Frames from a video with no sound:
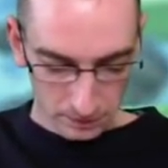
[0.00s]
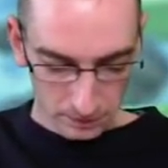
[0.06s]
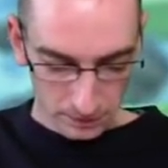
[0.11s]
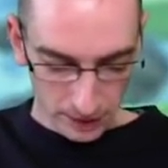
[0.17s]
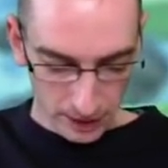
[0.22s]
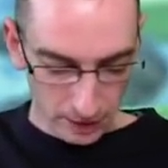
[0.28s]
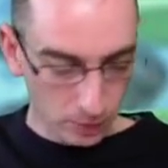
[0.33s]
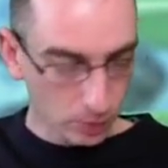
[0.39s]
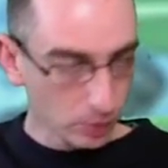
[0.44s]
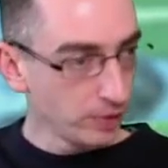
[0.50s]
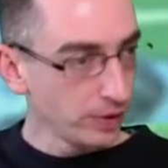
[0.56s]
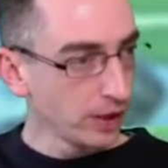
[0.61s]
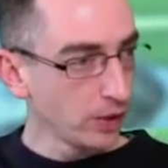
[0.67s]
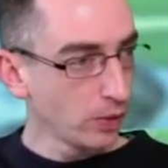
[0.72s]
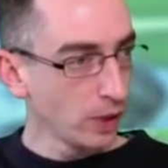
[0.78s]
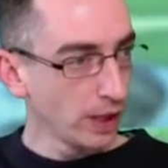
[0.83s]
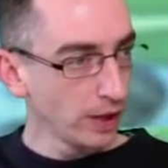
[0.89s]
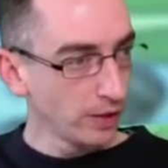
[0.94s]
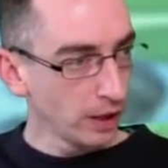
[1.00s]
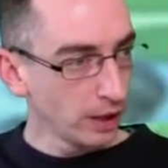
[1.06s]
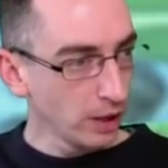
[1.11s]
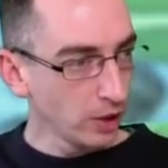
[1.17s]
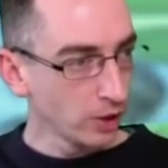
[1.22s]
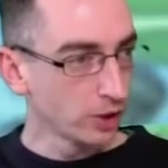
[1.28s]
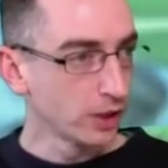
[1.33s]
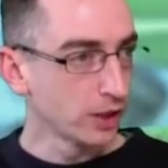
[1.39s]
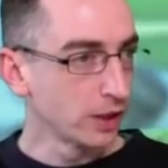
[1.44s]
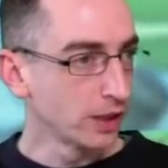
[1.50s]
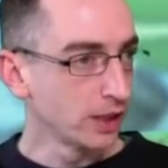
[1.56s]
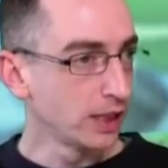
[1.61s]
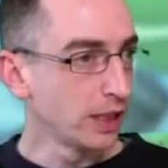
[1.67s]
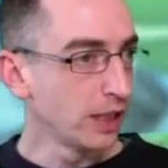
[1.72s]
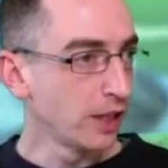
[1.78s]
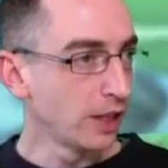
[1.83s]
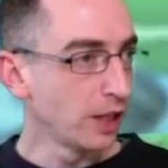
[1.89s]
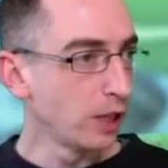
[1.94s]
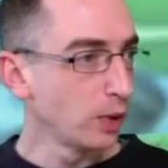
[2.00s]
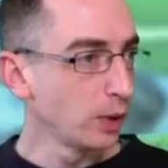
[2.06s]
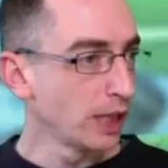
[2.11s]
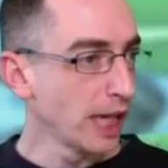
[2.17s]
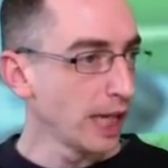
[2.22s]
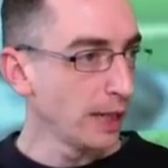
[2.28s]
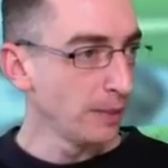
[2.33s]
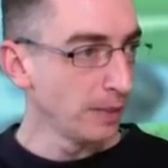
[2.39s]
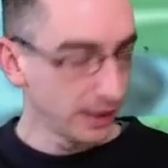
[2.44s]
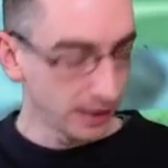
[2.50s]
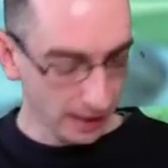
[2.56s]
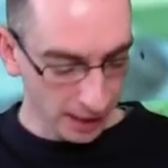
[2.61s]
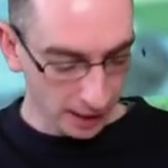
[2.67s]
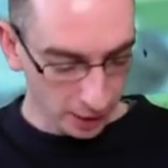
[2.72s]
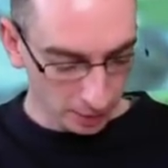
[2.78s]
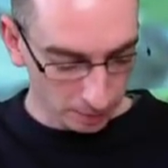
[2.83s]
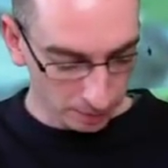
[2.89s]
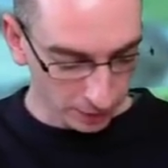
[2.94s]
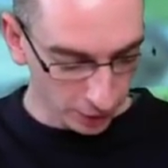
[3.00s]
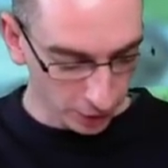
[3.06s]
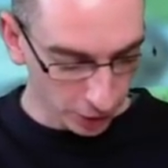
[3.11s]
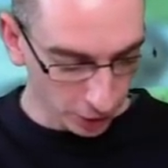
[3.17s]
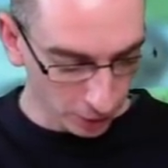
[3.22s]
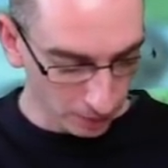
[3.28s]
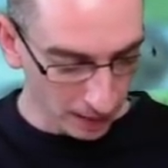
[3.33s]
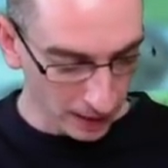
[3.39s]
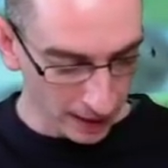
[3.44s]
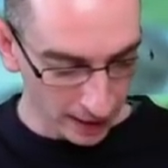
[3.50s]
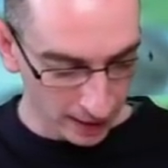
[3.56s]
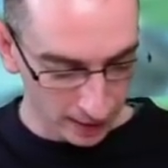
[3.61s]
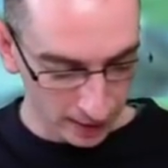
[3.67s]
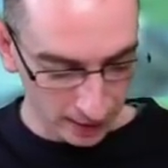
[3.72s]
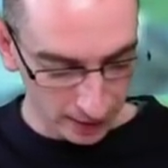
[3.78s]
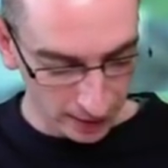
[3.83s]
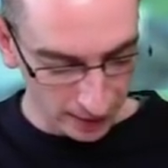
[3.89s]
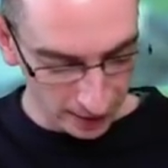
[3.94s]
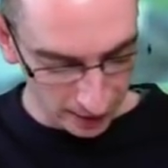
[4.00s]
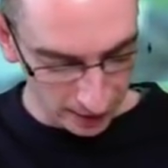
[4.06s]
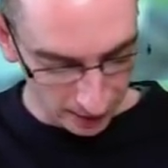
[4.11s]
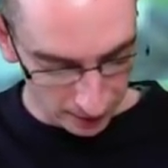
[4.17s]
It would require a lot, because, you know, the whole game is set up for 2 players, isn't it?